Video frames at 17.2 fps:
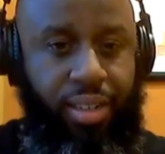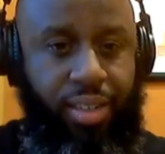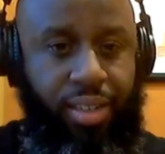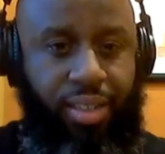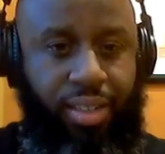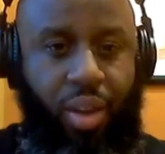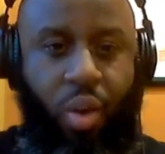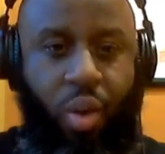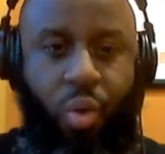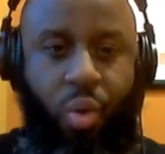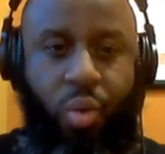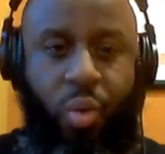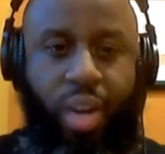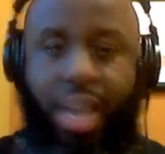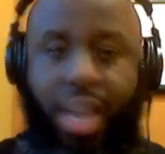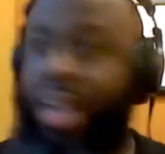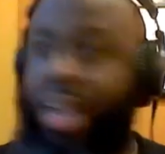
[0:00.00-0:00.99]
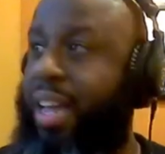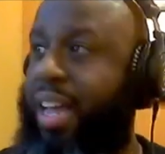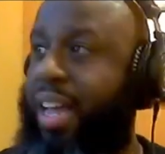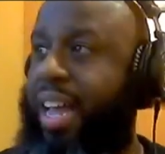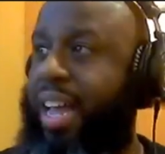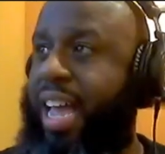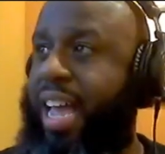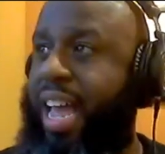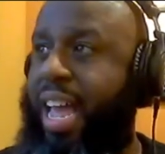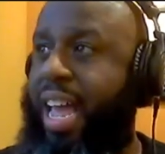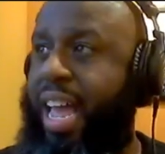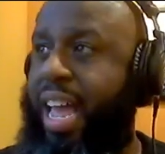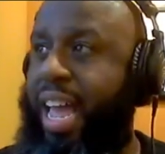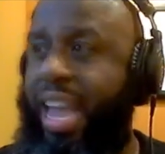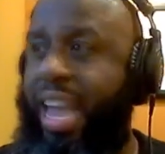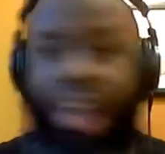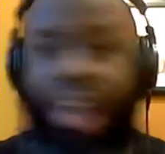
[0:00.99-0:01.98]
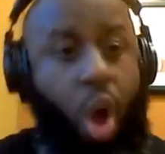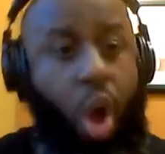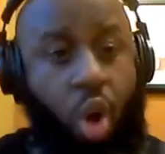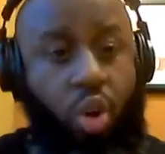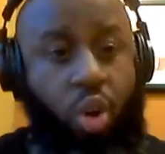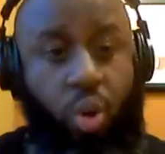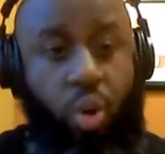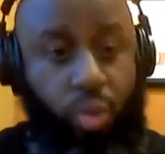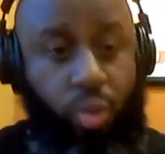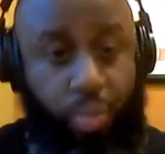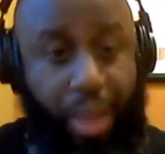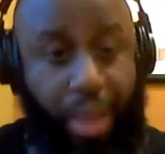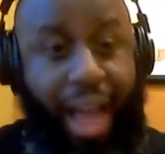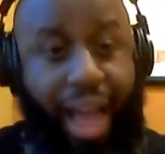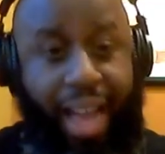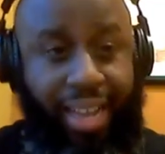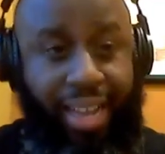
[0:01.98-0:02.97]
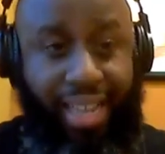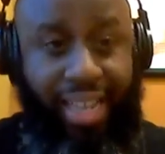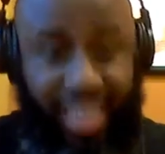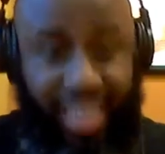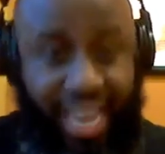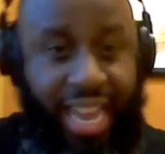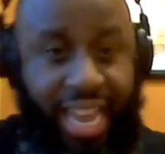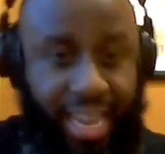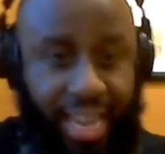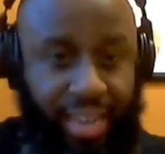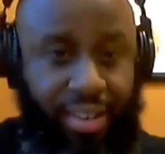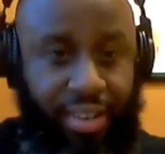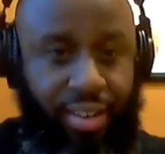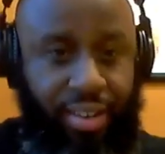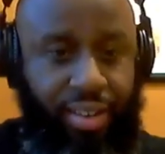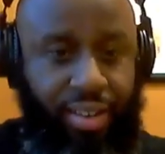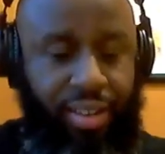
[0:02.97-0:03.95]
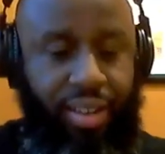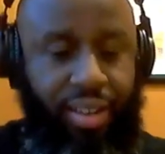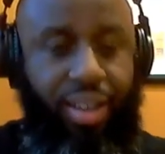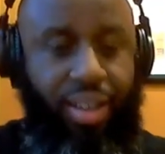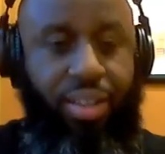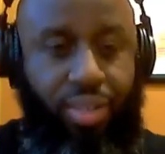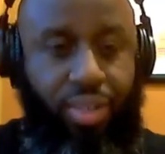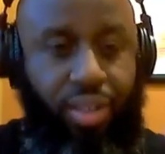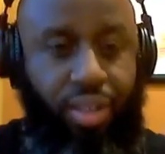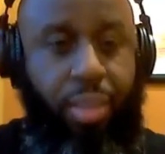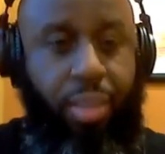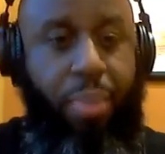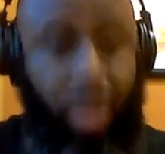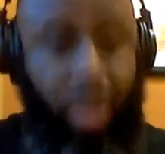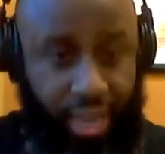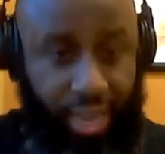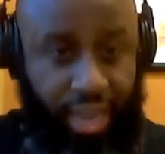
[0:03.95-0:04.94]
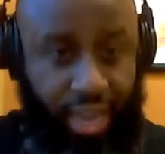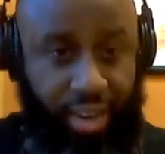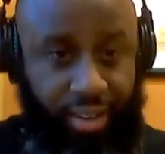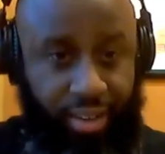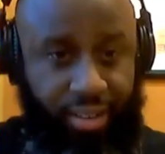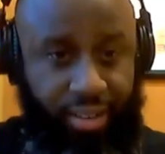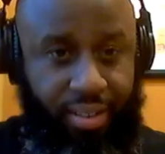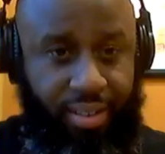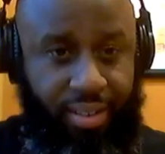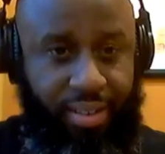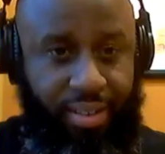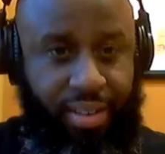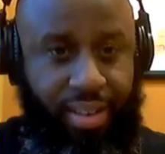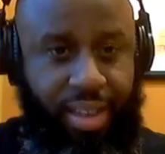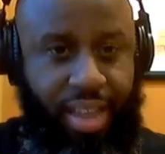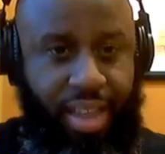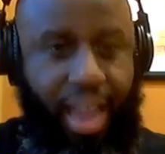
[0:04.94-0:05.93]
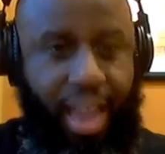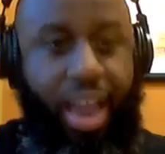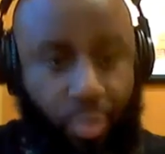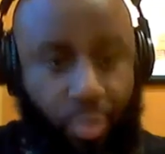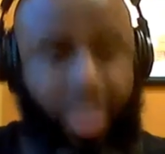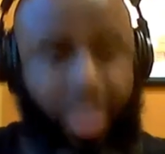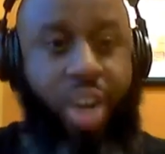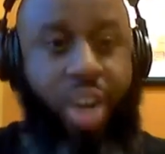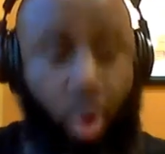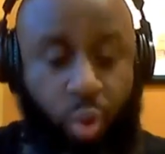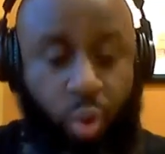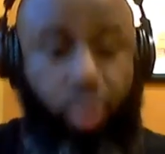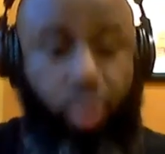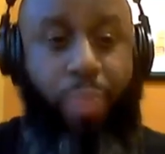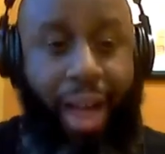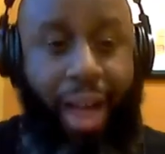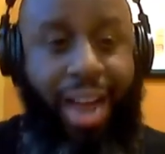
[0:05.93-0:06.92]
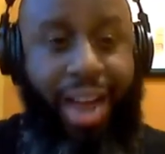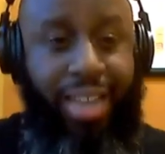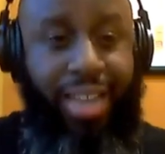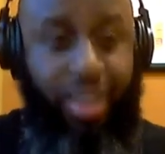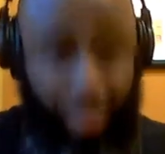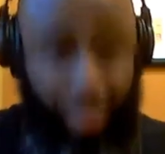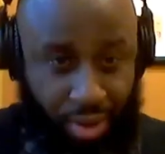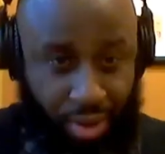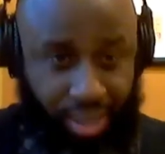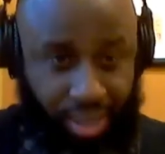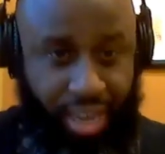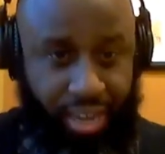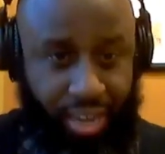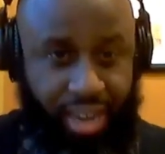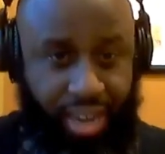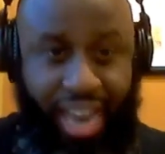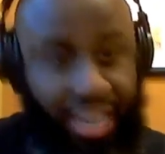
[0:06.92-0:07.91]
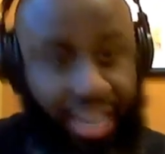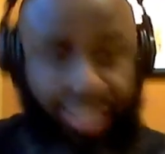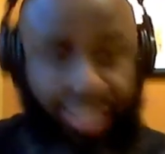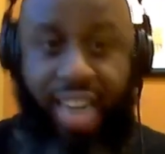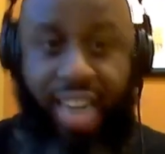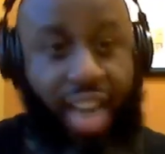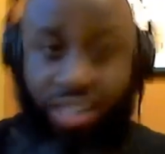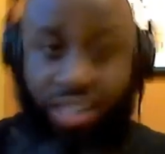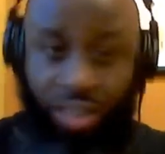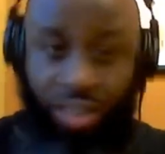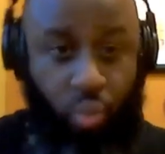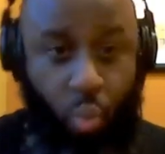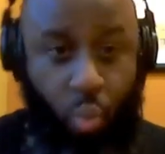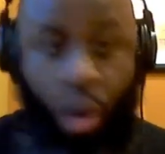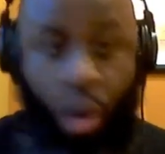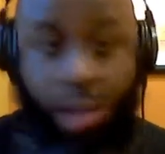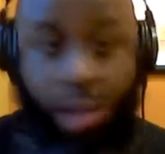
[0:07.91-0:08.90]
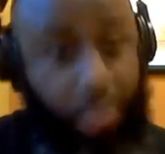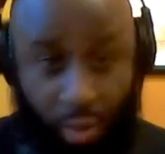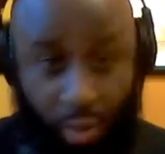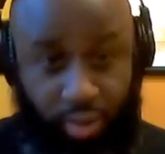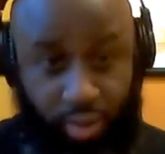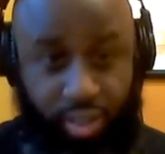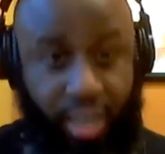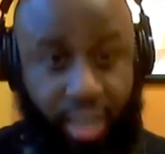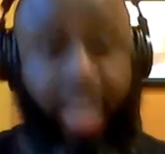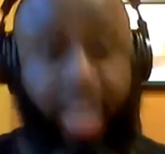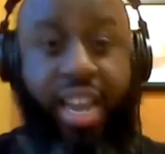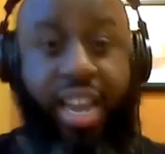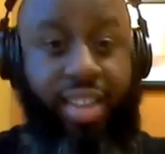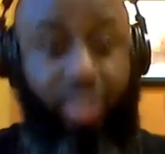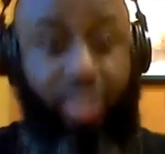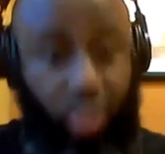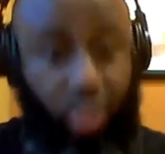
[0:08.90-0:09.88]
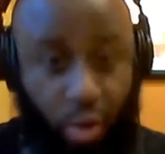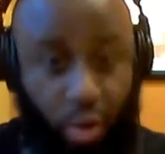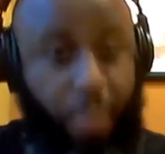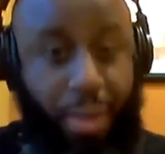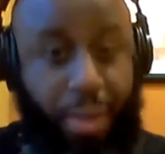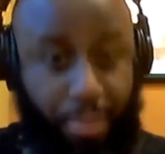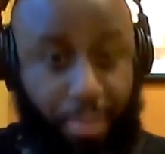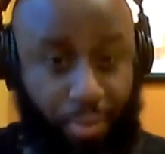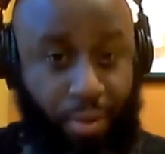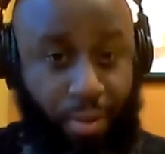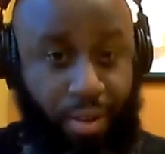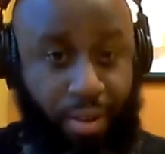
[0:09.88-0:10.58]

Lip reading: So it all goes back again to the booking. And we know who's behind the booking. And it's not just one person, it's two people.